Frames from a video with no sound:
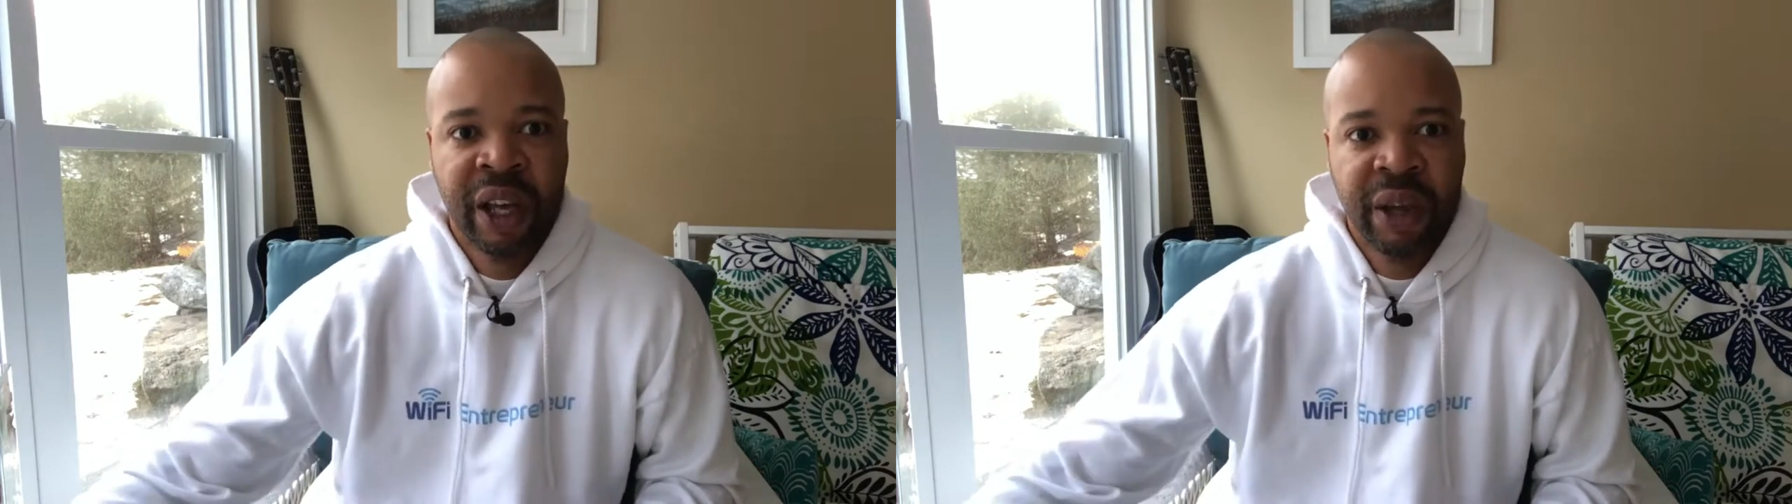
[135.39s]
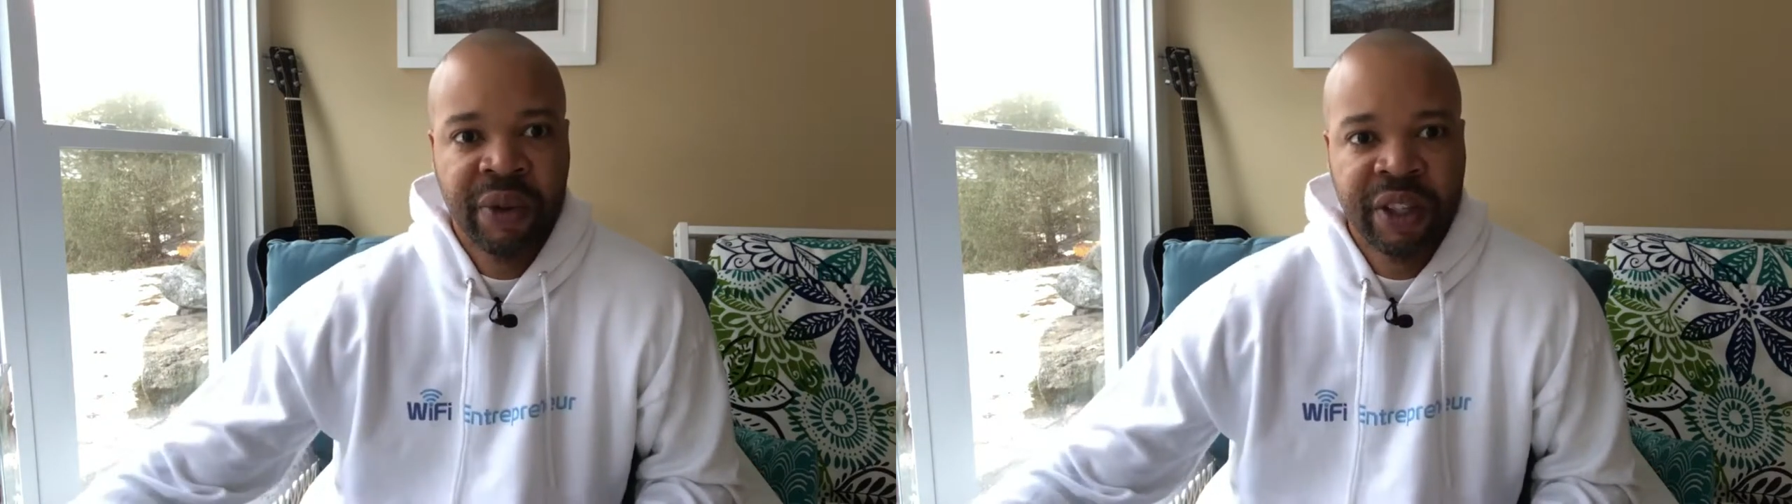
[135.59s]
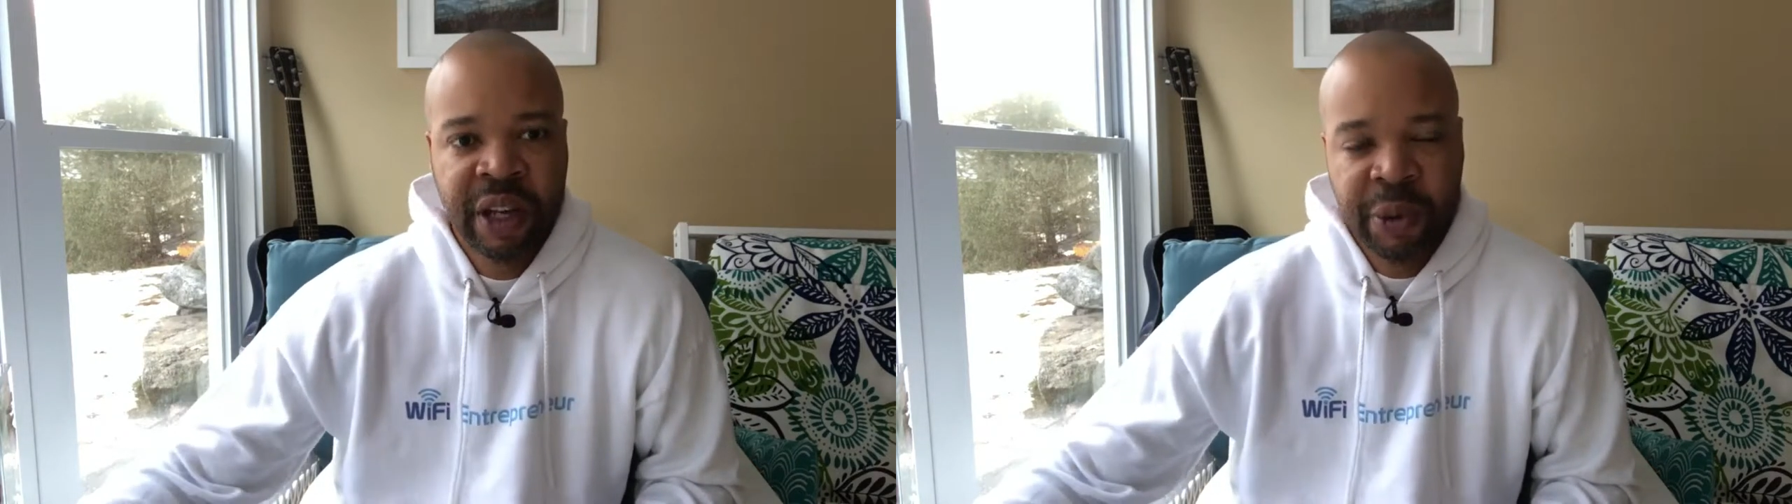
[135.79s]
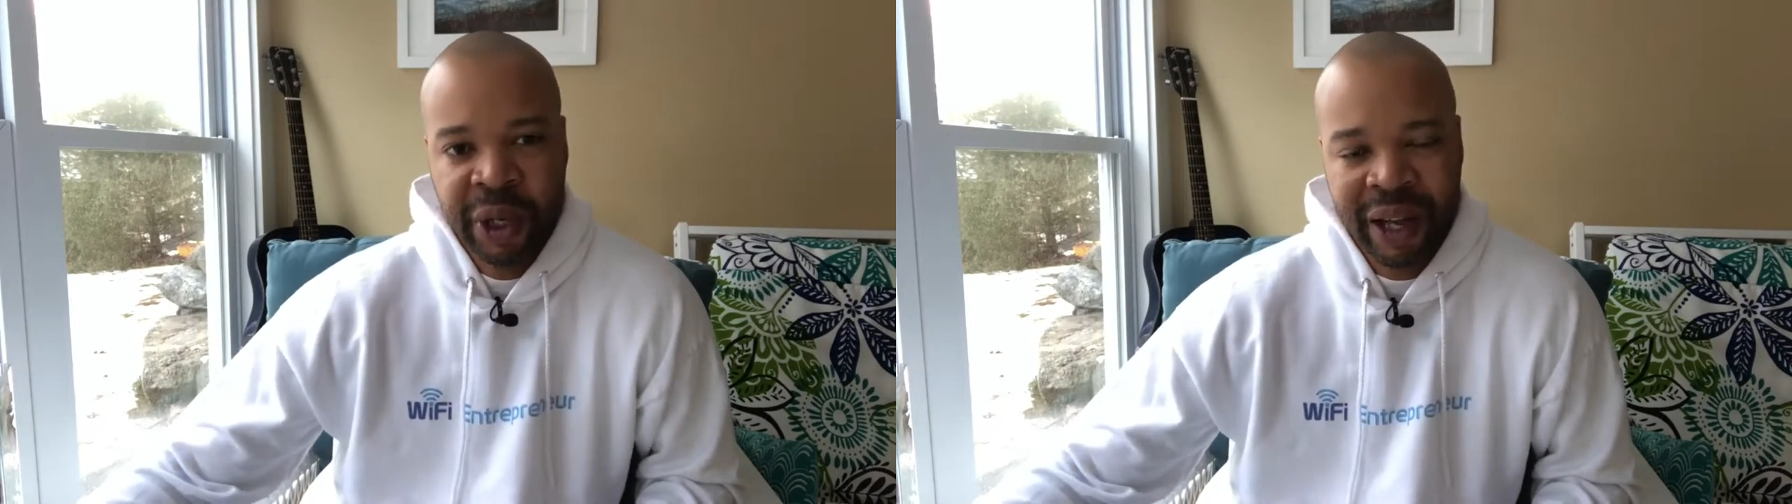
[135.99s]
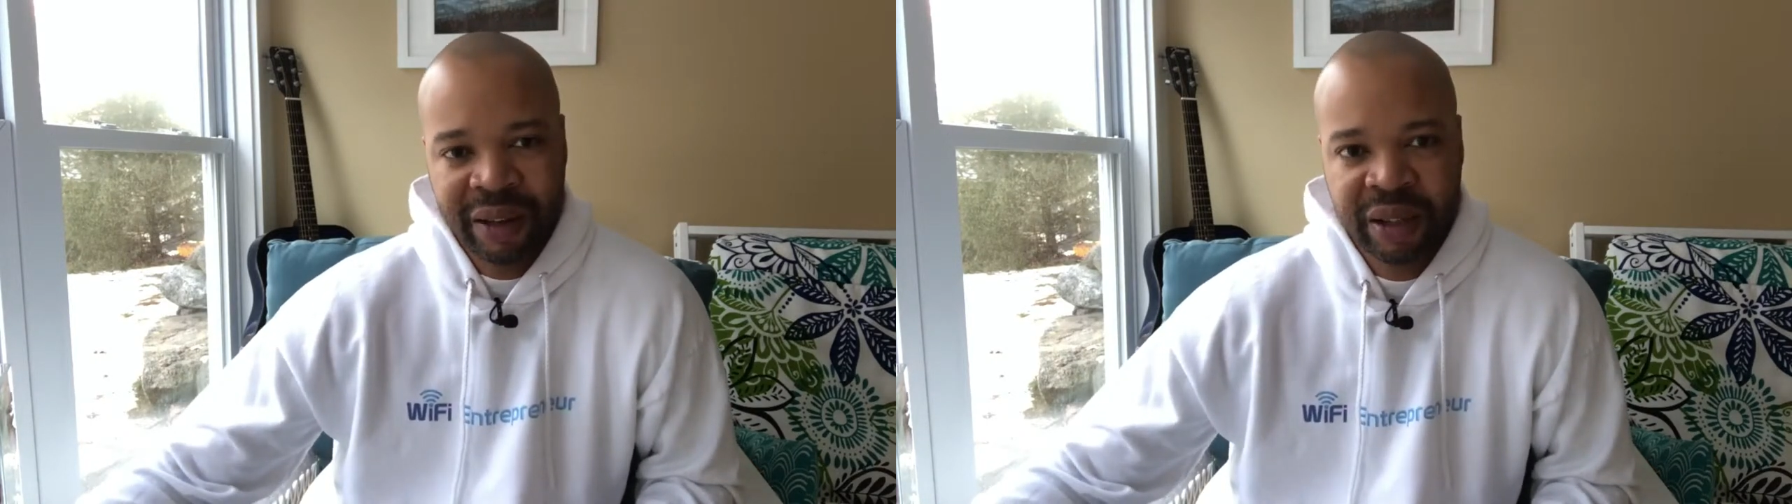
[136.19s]
every time
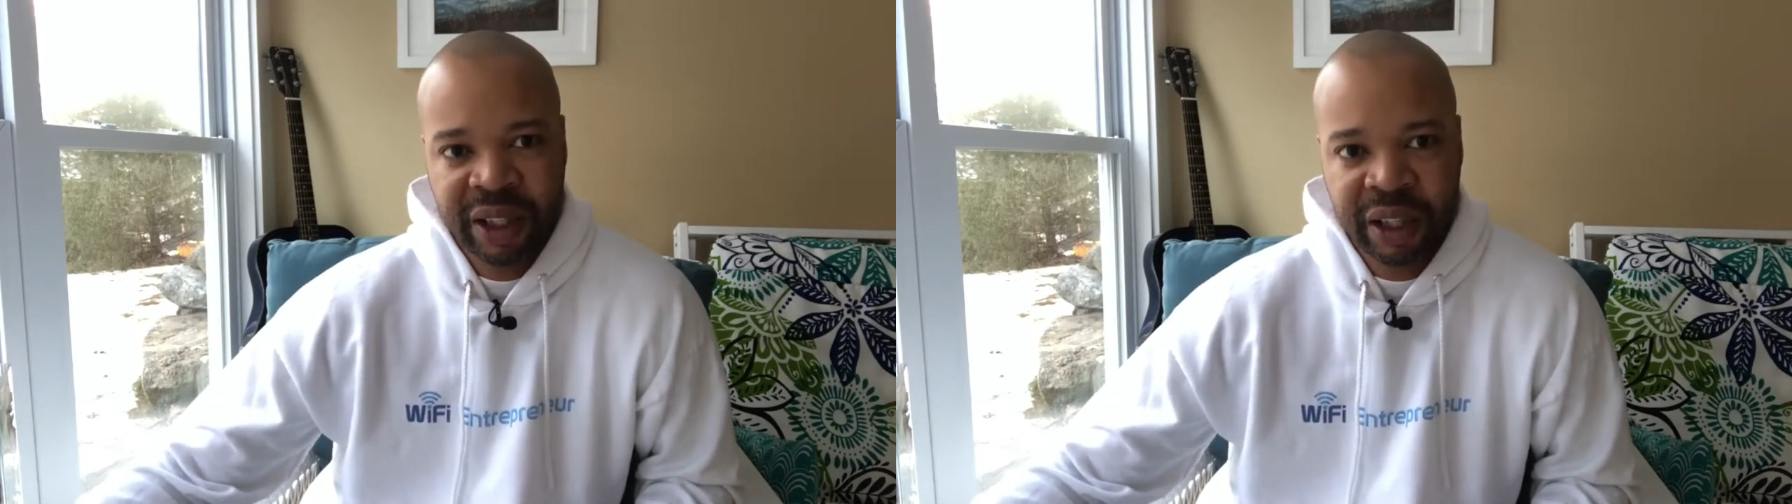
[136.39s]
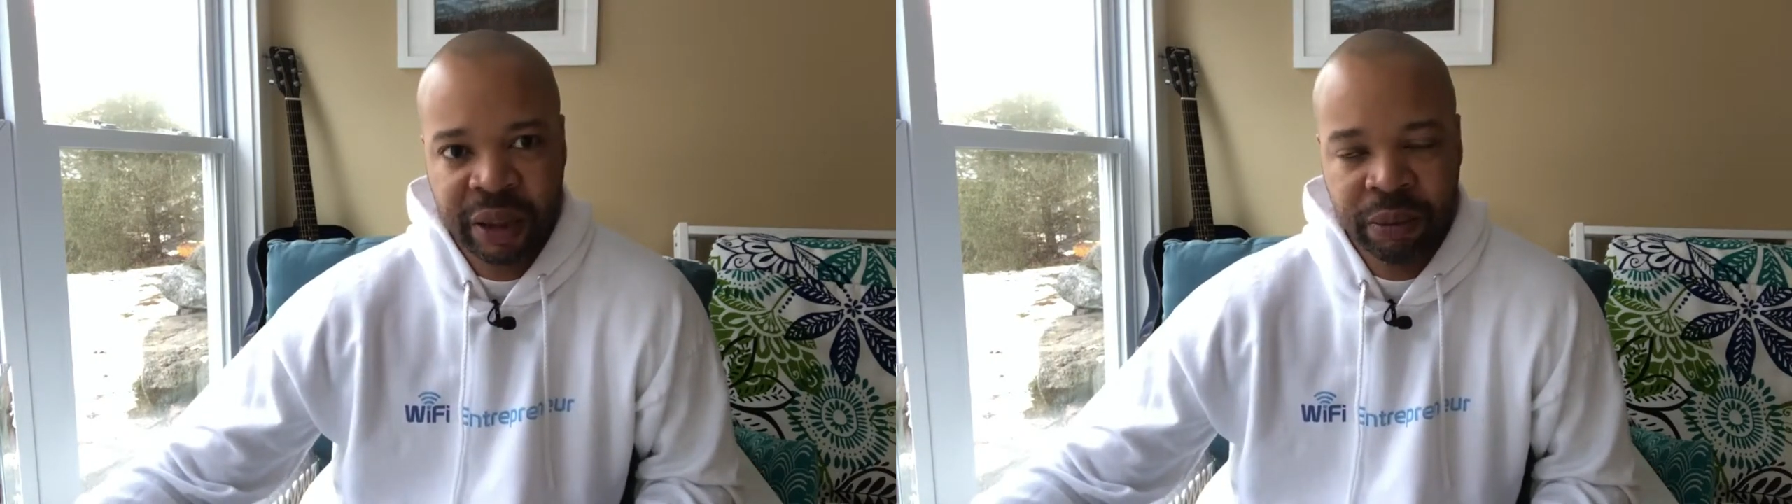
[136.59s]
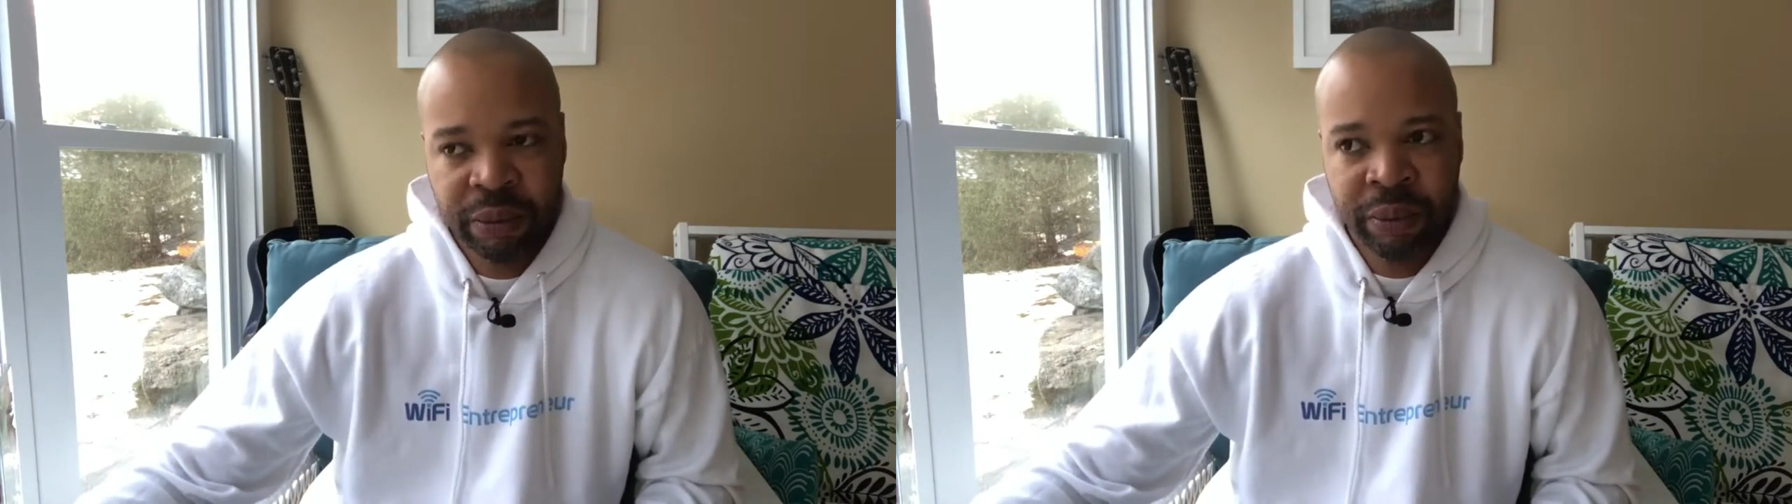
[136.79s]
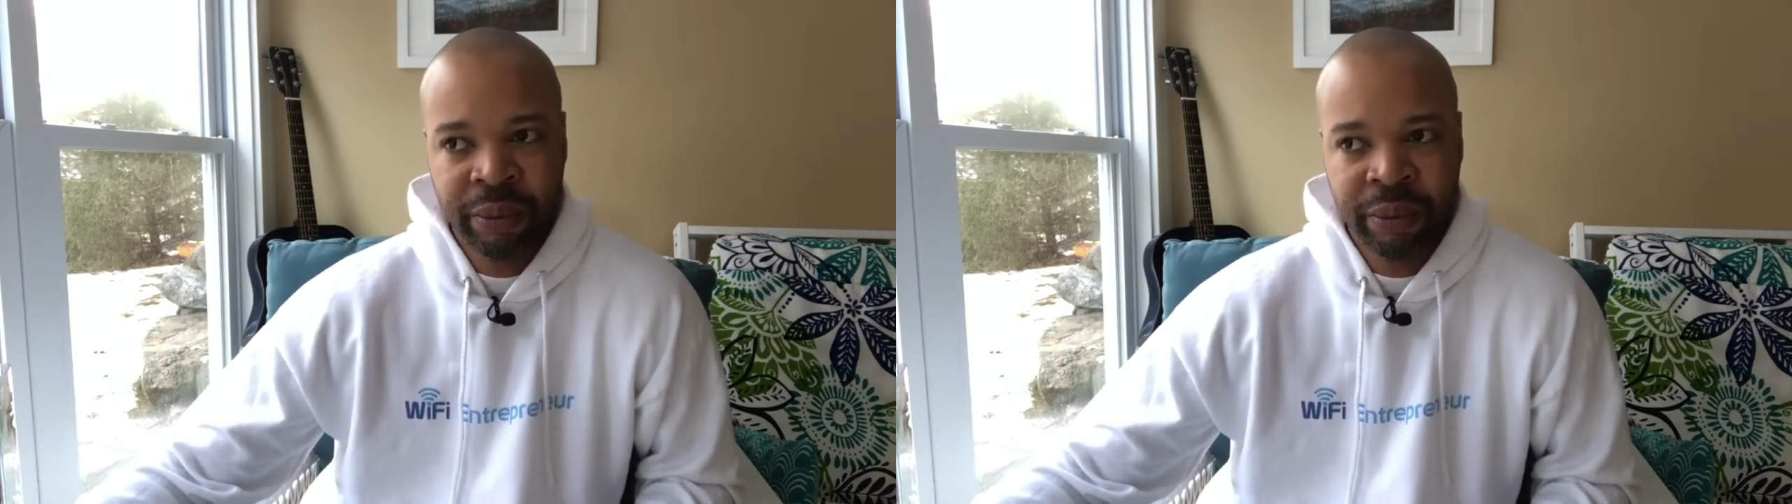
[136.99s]
you got sick,